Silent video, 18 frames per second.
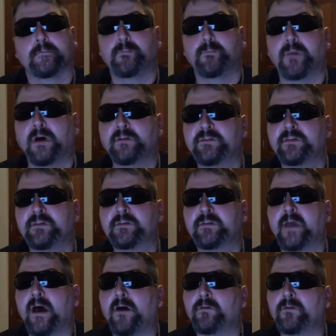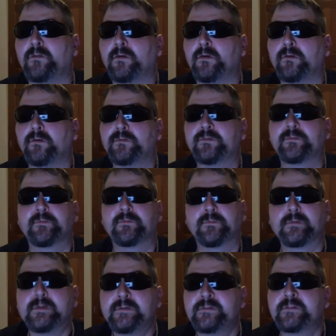Bunch of downloads,
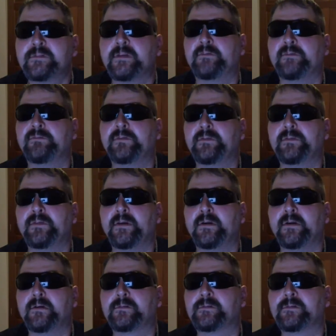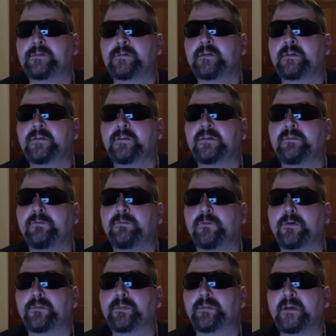free stuff in there. It's a
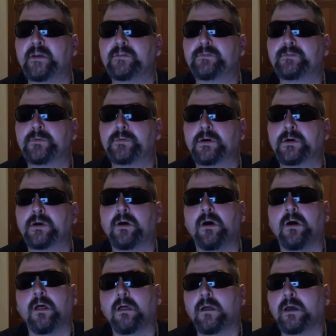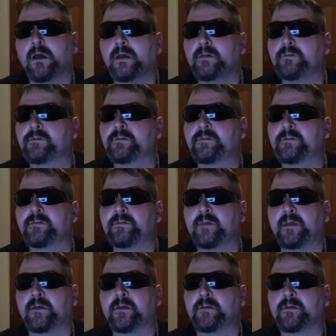64-page book, all kinds of
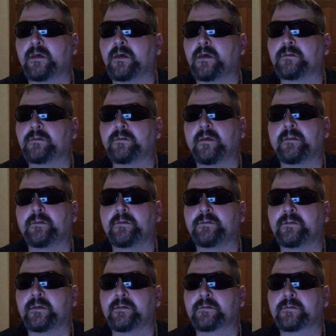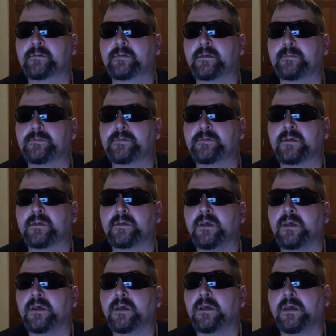telesales tips,
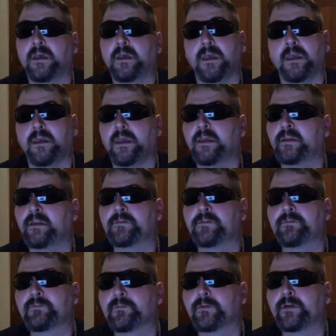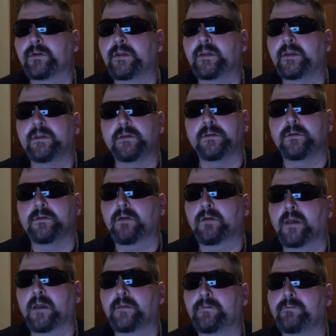and it's free. You don't
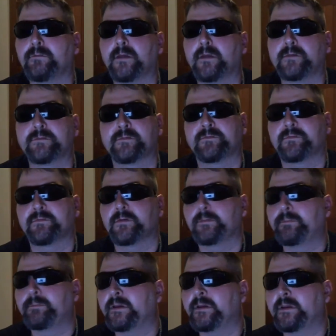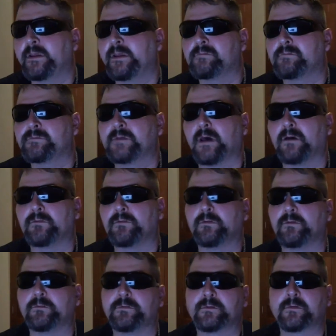got to do nothing. It's a free PDF
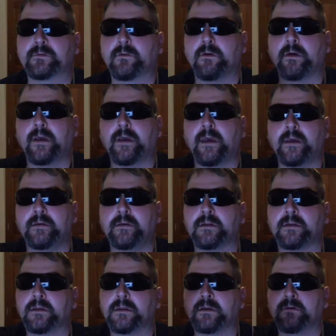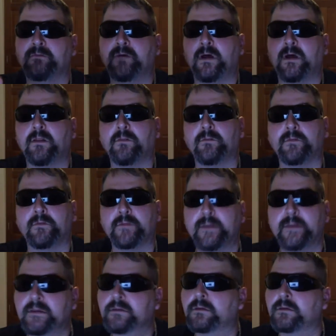download. Just go ahead, follow the
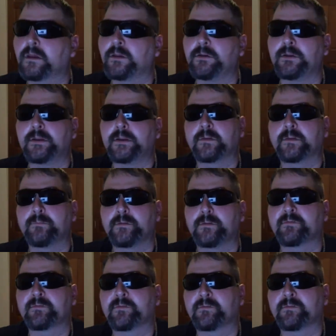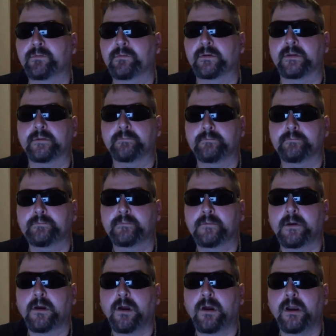link, and you get the book for free.
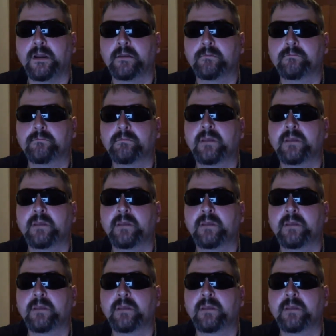All right.